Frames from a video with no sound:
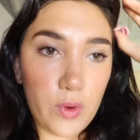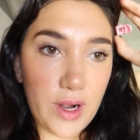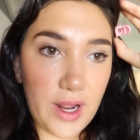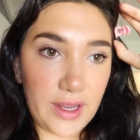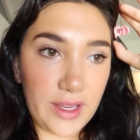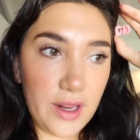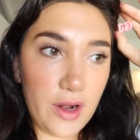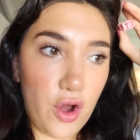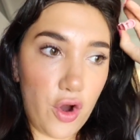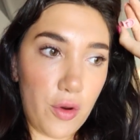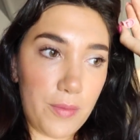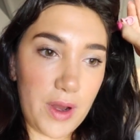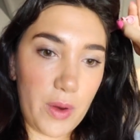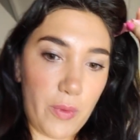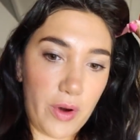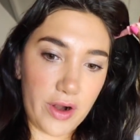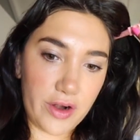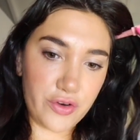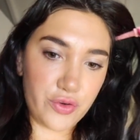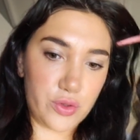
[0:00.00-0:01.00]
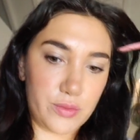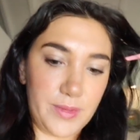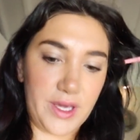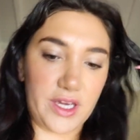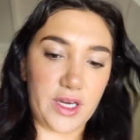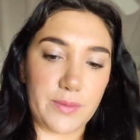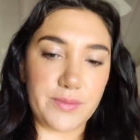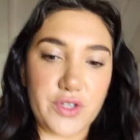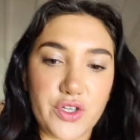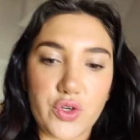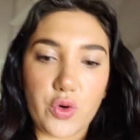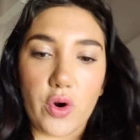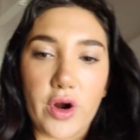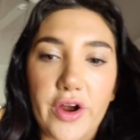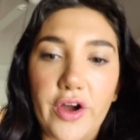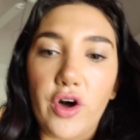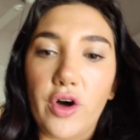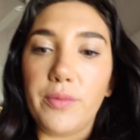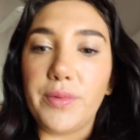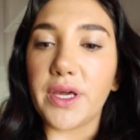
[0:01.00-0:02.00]
When I get home, I wanna do a makeup
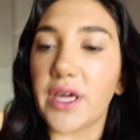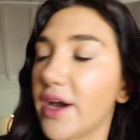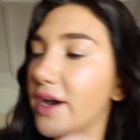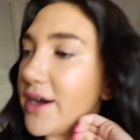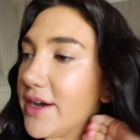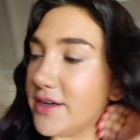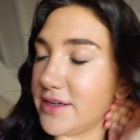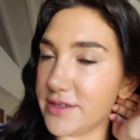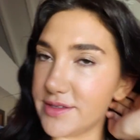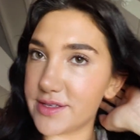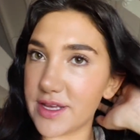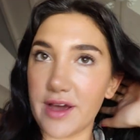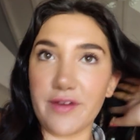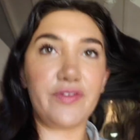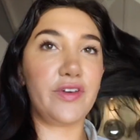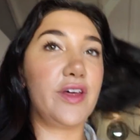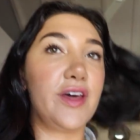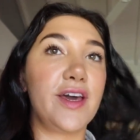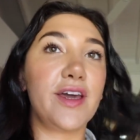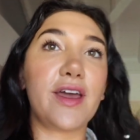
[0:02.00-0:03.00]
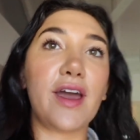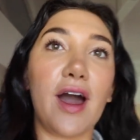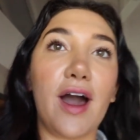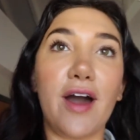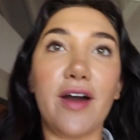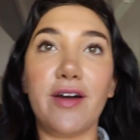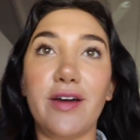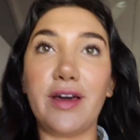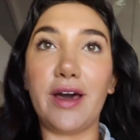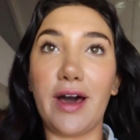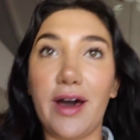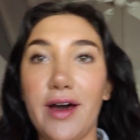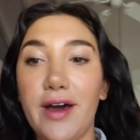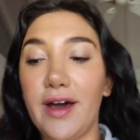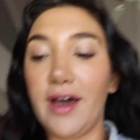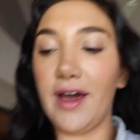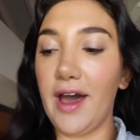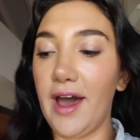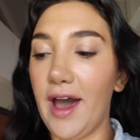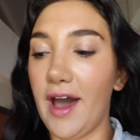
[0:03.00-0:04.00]
tutorial because I feel like I
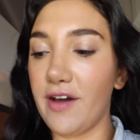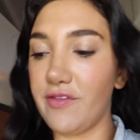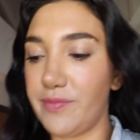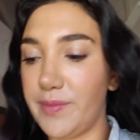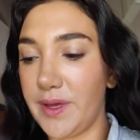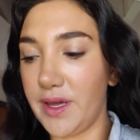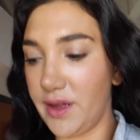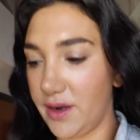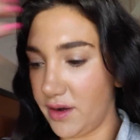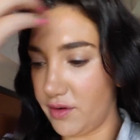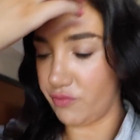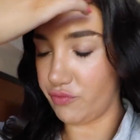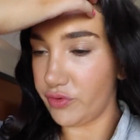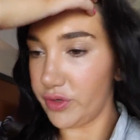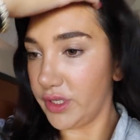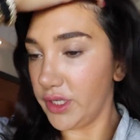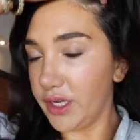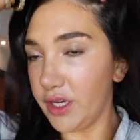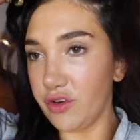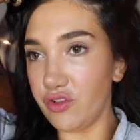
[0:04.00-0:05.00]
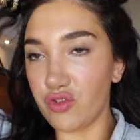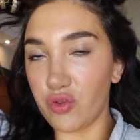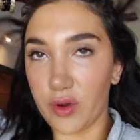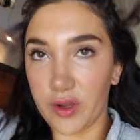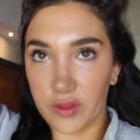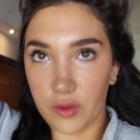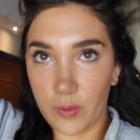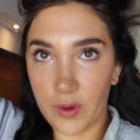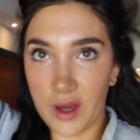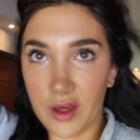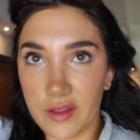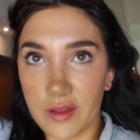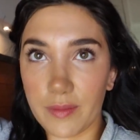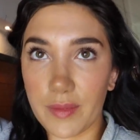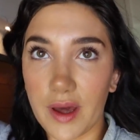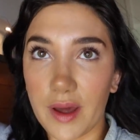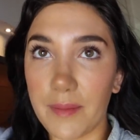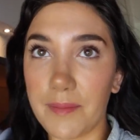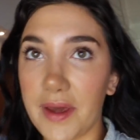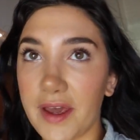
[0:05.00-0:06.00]
have been really enjoying the way that
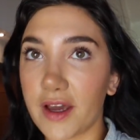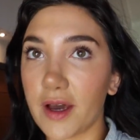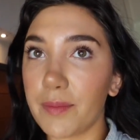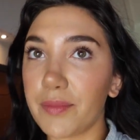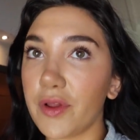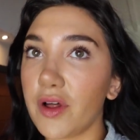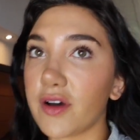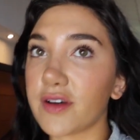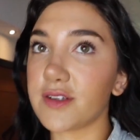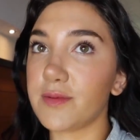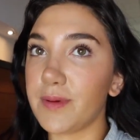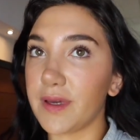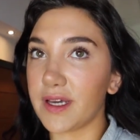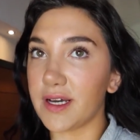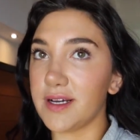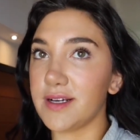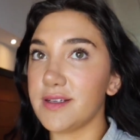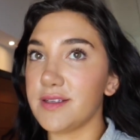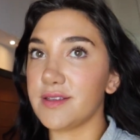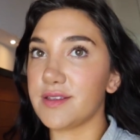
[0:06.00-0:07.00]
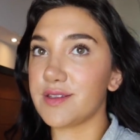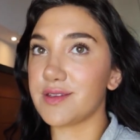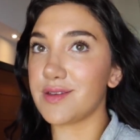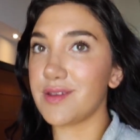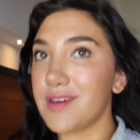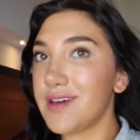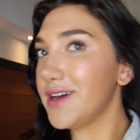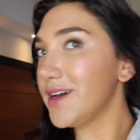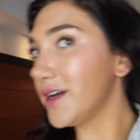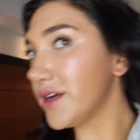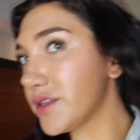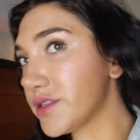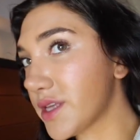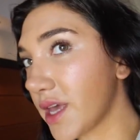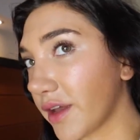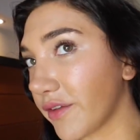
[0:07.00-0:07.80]
my makeup looks because it's